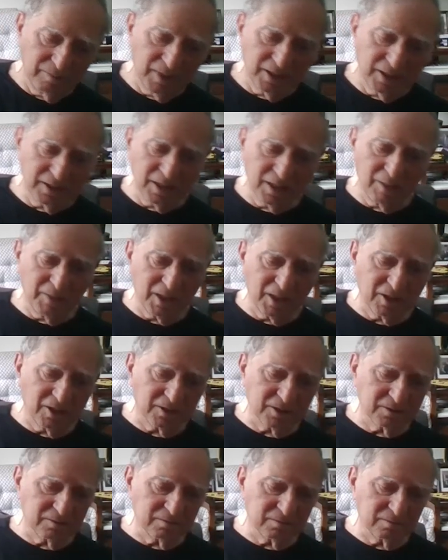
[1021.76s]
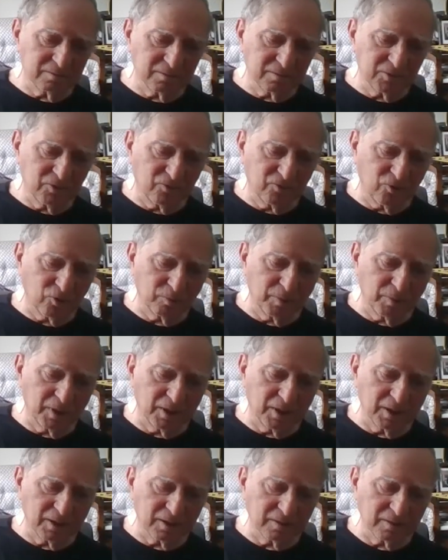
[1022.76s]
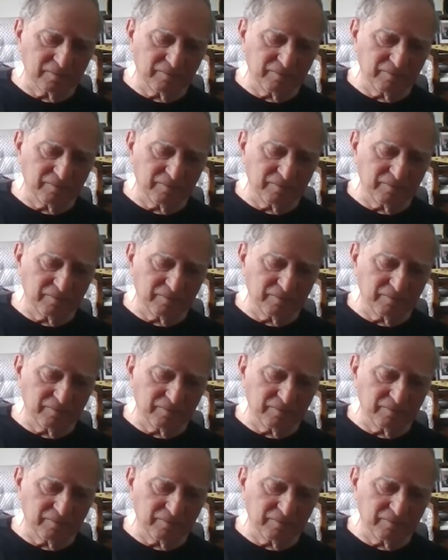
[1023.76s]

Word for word: by the time I got to Fort Benning,